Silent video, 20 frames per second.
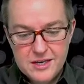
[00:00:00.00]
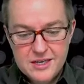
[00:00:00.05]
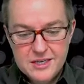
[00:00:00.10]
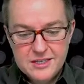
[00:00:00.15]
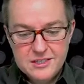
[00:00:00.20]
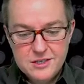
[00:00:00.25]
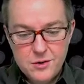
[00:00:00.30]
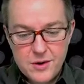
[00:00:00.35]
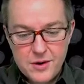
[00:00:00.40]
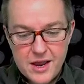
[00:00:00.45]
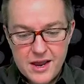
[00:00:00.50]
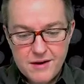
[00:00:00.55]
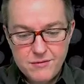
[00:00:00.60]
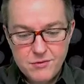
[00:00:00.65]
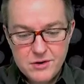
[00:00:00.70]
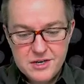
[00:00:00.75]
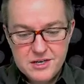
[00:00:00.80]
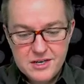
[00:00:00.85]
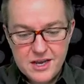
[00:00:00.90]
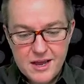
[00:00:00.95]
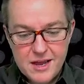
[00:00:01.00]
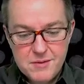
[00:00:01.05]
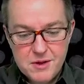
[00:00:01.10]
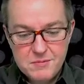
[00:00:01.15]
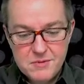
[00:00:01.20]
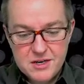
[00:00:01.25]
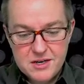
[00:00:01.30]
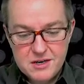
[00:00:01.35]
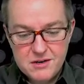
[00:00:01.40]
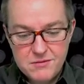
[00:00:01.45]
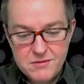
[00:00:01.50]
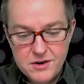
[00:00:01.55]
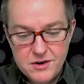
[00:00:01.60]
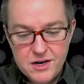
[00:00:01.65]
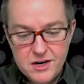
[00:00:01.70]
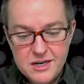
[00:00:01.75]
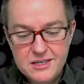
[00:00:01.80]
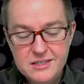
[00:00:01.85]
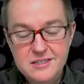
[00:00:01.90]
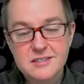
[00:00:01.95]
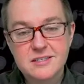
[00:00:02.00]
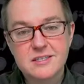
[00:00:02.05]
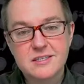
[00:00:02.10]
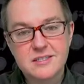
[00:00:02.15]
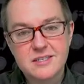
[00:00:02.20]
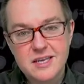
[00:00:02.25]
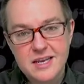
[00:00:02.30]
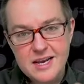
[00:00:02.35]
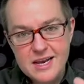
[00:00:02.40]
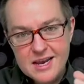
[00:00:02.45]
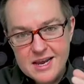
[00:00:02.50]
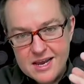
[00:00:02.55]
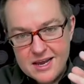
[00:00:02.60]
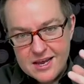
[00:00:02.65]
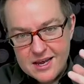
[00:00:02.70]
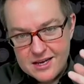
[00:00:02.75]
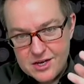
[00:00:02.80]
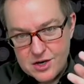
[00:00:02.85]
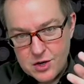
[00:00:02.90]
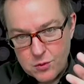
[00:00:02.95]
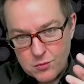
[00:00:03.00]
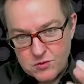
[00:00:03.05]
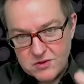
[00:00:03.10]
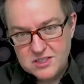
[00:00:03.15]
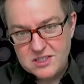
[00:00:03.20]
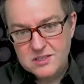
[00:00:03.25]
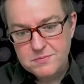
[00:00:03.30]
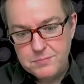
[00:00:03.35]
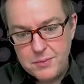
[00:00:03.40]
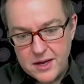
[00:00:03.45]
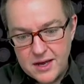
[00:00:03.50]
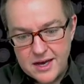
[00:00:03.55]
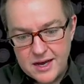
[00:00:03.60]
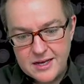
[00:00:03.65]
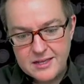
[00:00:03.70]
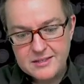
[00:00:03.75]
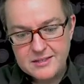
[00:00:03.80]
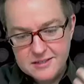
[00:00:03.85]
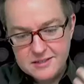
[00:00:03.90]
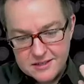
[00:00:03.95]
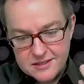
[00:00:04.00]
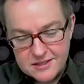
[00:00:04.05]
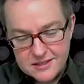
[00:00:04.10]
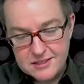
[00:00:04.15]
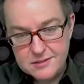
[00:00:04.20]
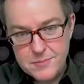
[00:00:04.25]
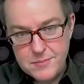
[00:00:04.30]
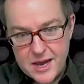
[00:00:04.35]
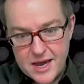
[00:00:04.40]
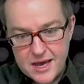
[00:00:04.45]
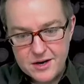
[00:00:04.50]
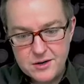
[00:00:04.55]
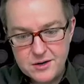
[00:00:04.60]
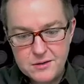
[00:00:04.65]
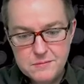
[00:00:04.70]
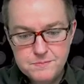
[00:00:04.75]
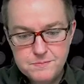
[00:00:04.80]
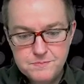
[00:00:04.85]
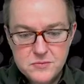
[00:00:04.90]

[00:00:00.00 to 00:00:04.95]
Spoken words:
So every time I'm getting a very consistent, response to this pattern.